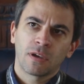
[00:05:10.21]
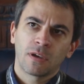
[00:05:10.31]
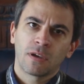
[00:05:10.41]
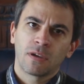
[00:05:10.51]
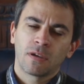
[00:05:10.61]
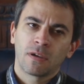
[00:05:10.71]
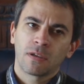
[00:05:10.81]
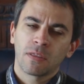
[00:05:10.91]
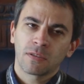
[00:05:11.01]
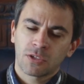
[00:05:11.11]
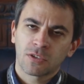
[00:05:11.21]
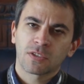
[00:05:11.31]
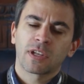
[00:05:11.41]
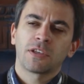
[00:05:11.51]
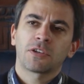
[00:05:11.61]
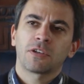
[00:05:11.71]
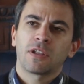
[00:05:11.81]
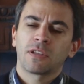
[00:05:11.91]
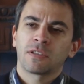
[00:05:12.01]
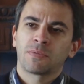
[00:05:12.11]
the
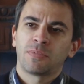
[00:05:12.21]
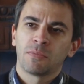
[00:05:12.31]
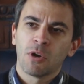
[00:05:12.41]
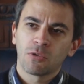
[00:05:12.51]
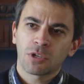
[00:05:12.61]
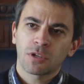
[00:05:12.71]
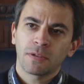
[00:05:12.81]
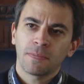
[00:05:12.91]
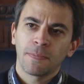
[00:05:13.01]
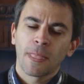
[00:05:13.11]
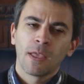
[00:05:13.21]
translation and promotion